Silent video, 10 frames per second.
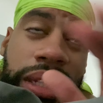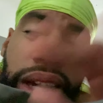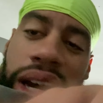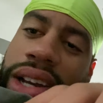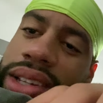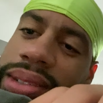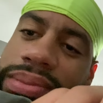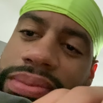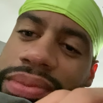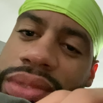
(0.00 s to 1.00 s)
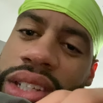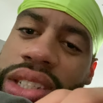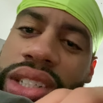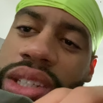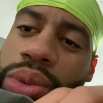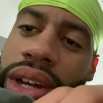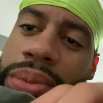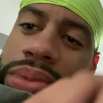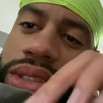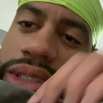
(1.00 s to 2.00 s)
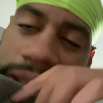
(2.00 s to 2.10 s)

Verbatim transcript: Alright, let's just see what happens.